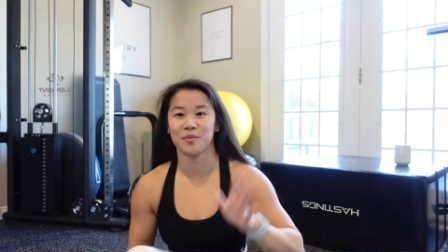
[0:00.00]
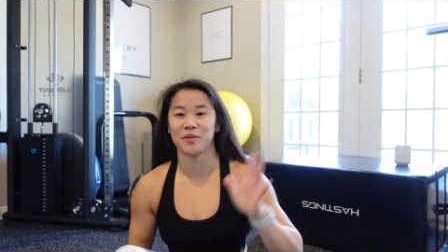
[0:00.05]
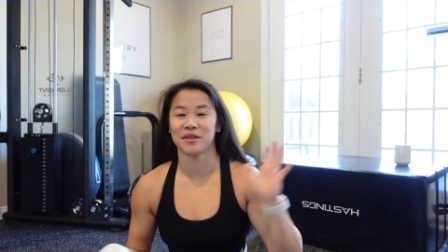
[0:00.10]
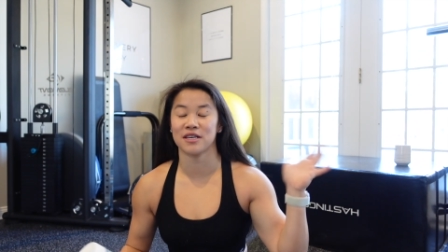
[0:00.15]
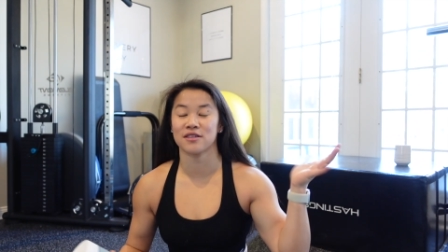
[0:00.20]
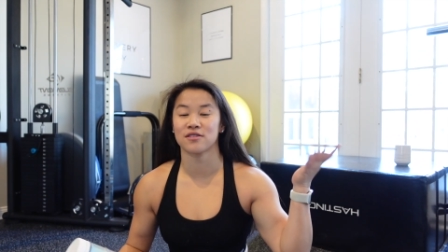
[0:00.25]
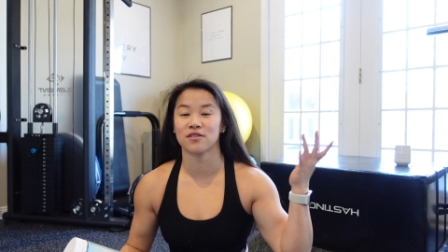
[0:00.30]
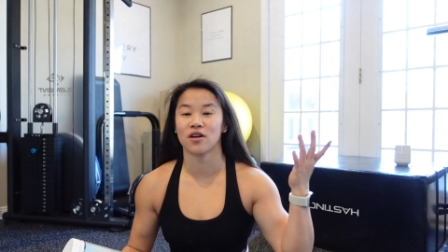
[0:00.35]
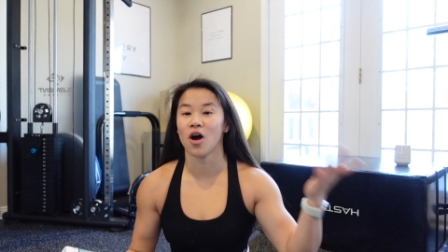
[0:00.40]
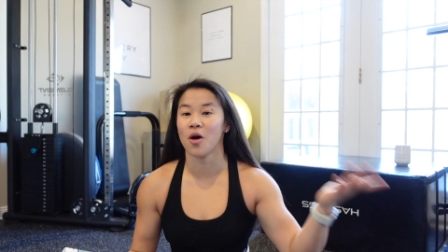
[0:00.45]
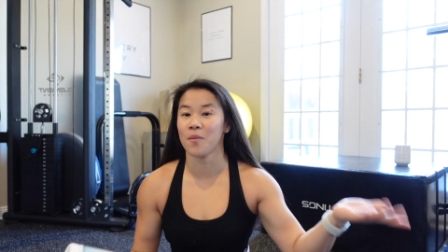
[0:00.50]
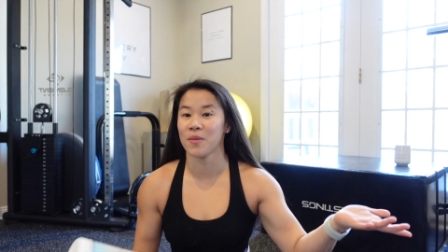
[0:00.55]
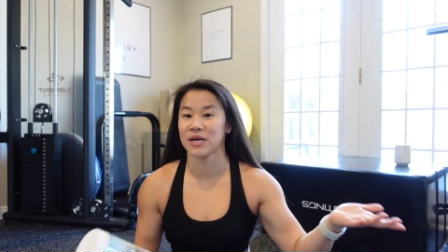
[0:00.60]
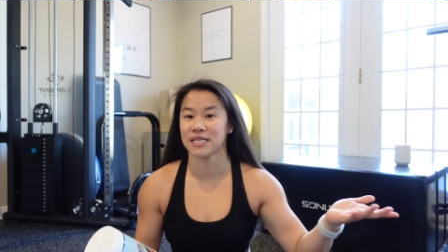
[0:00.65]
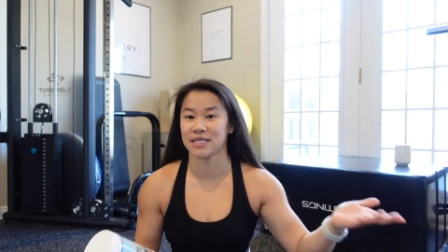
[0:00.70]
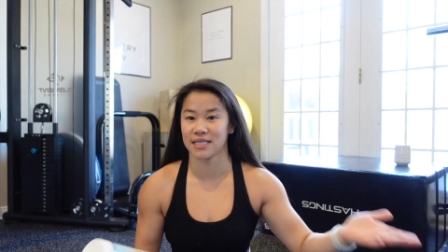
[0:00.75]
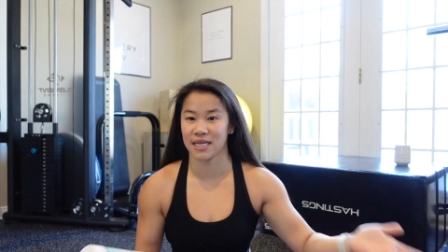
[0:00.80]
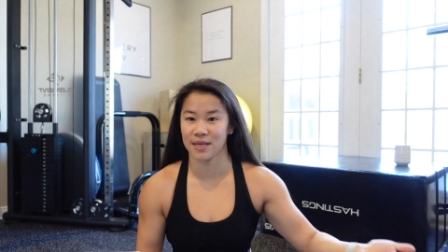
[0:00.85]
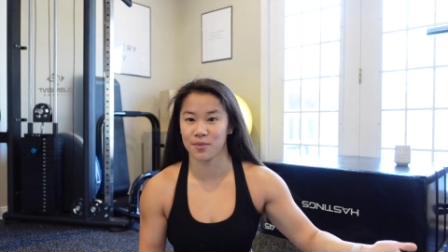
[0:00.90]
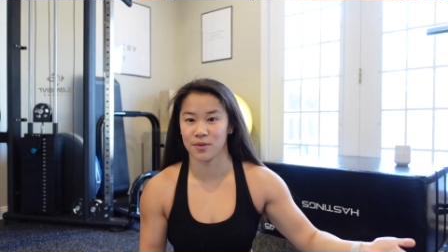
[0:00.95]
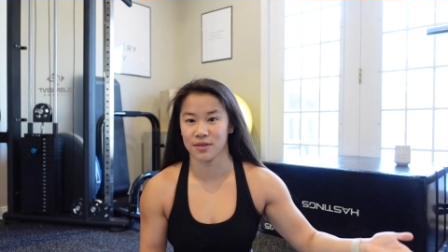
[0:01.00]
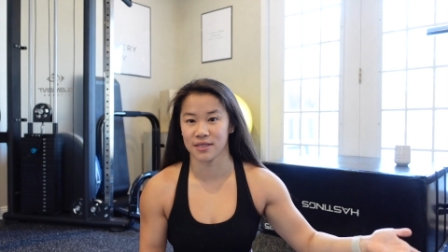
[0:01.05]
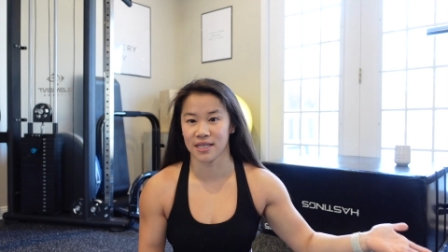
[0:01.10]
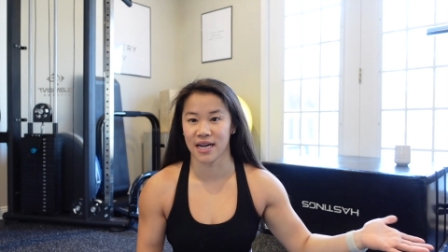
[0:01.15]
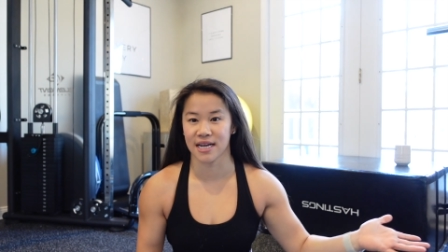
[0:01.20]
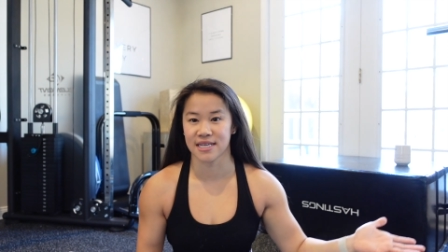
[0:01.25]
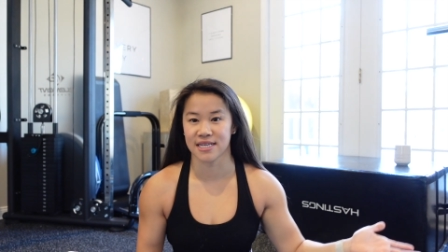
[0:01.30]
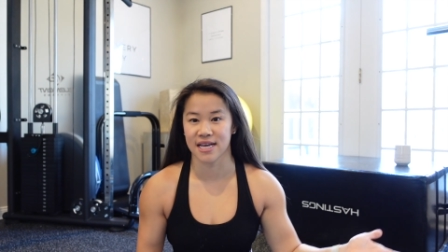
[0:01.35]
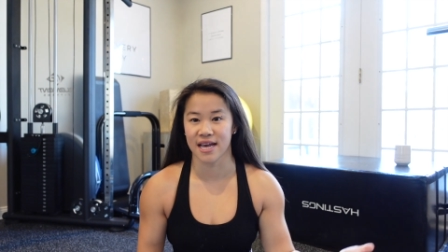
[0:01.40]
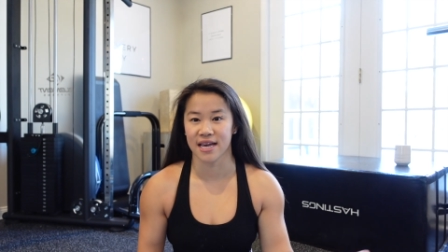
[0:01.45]
but these are all my staples
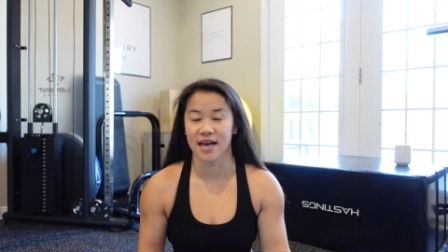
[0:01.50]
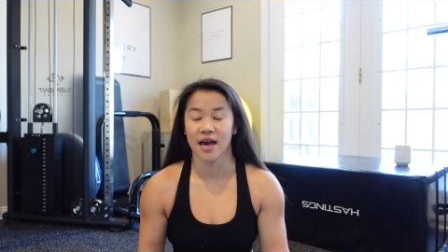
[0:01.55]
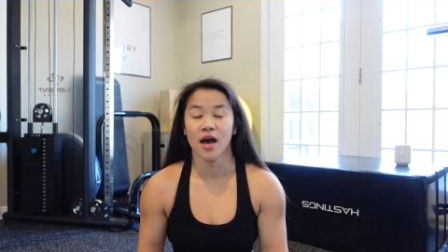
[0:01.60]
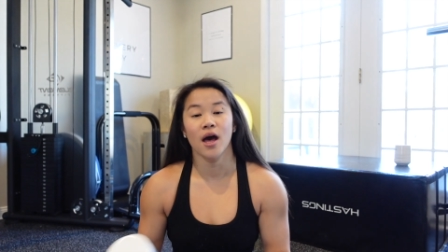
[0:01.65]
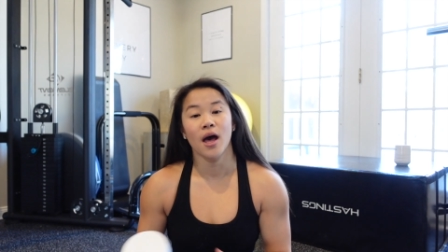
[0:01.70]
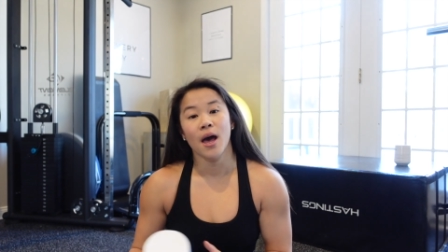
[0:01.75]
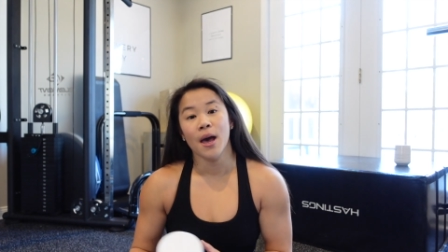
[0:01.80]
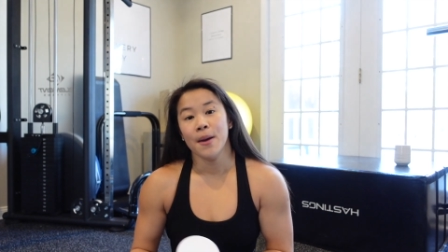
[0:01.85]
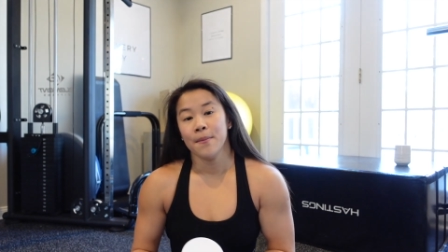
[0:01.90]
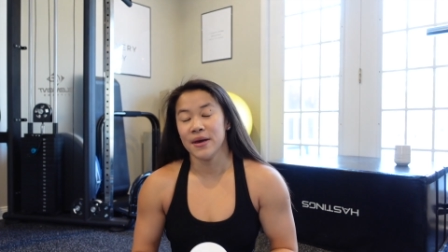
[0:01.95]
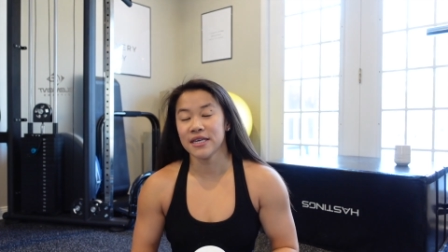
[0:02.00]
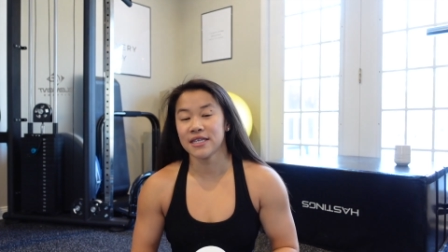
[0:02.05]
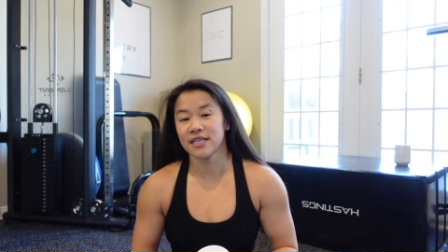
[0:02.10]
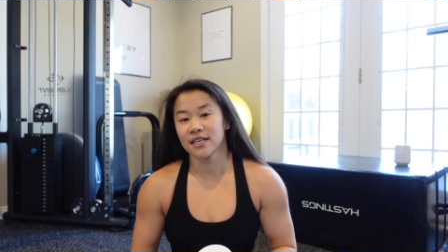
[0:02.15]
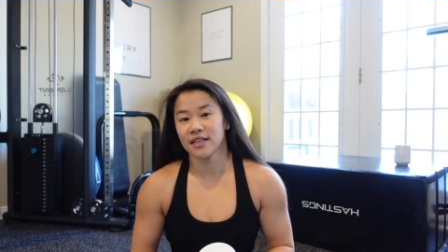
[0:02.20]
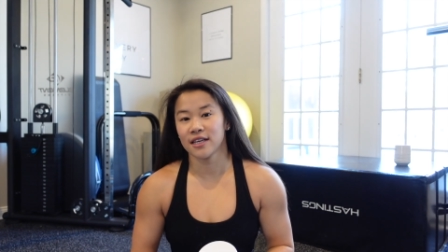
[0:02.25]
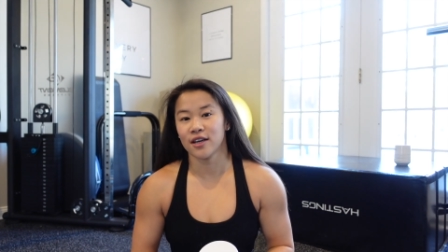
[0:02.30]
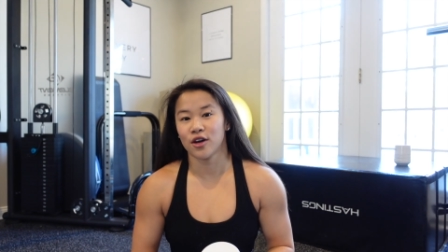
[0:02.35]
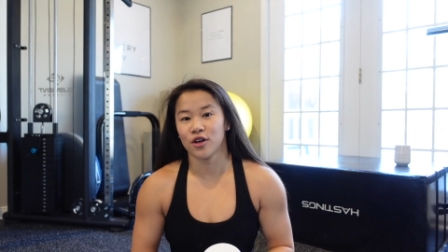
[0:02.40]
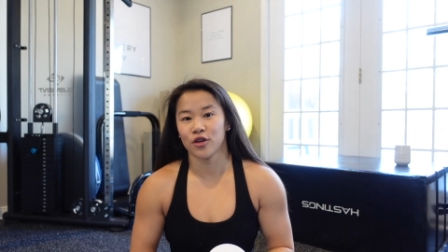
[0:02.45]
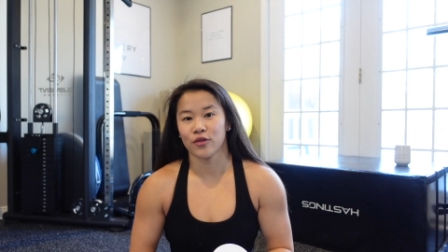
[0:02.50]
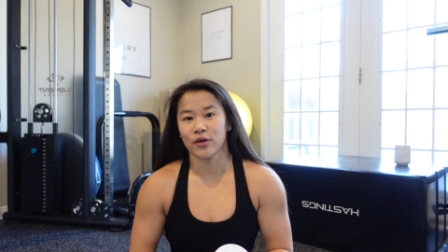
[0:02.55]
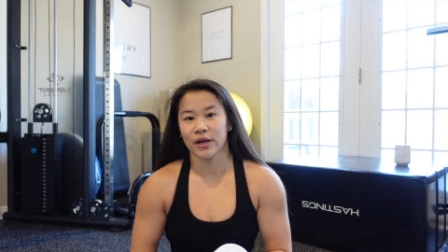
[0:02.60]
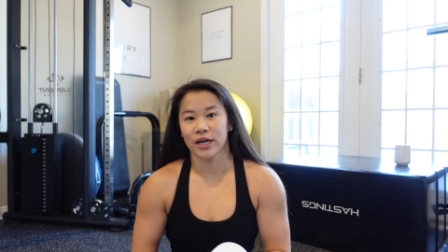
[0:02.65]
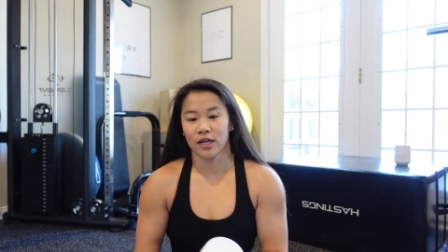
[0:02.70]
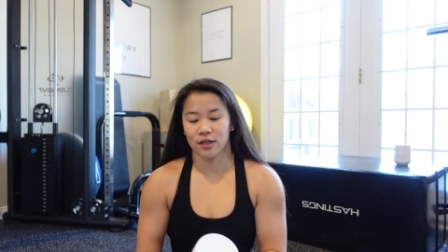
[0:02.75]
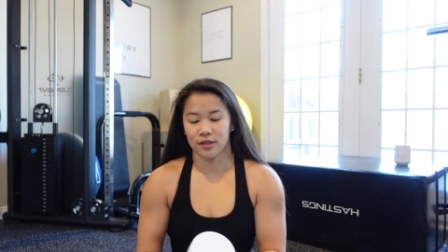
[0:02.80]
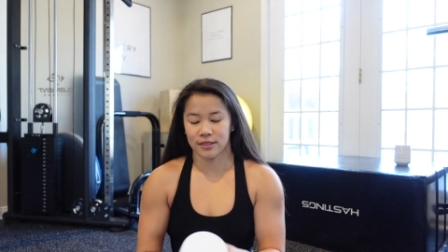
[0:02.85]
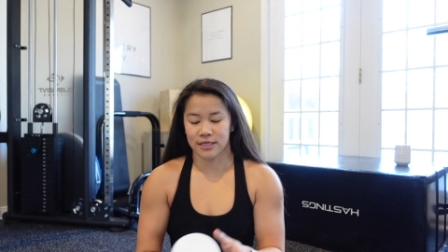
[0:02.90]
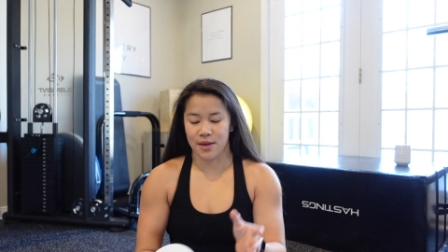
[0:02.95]
that I take basically on a
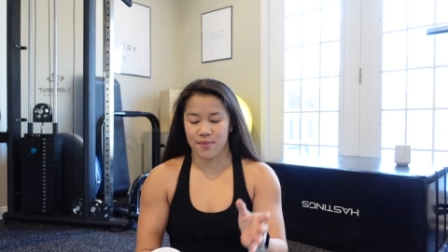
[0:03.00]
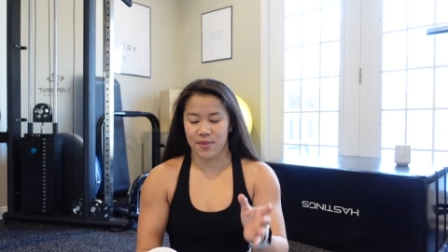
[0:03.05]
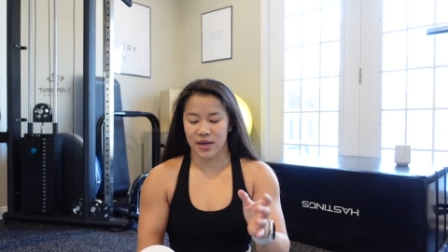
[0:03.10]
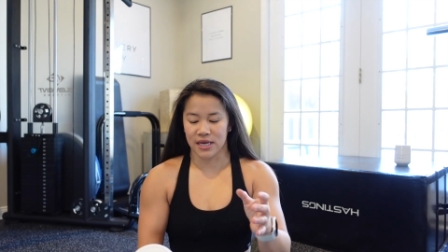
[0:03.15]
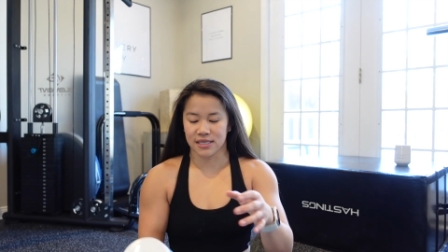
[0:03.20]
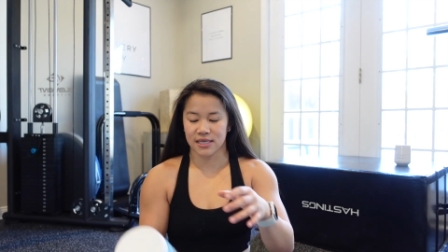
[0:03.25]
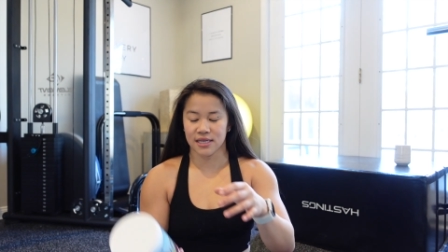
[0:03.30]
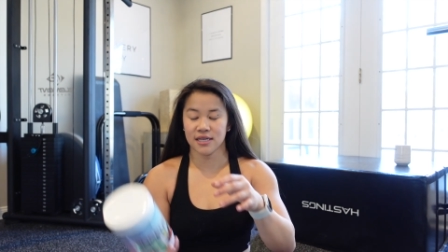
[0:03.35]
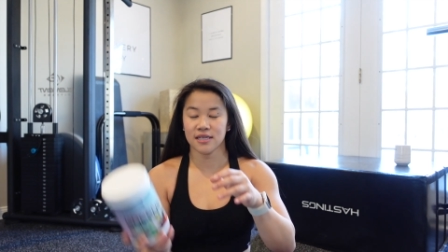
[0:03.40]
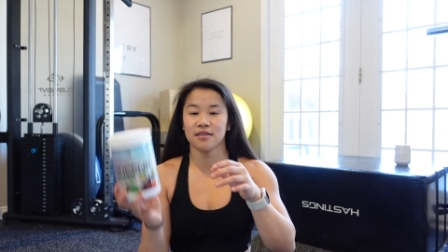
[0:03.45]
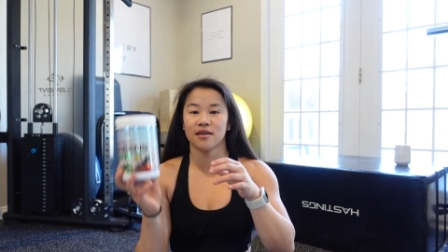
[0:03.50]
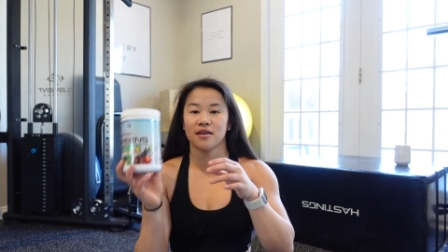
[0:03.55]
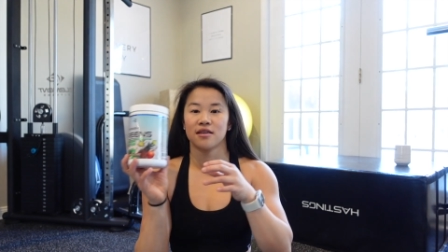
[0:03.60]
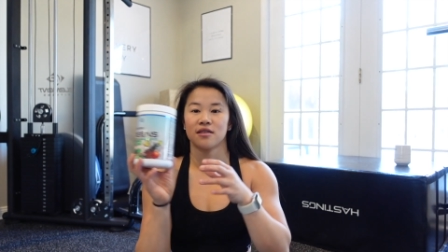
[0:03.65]
regular day basis.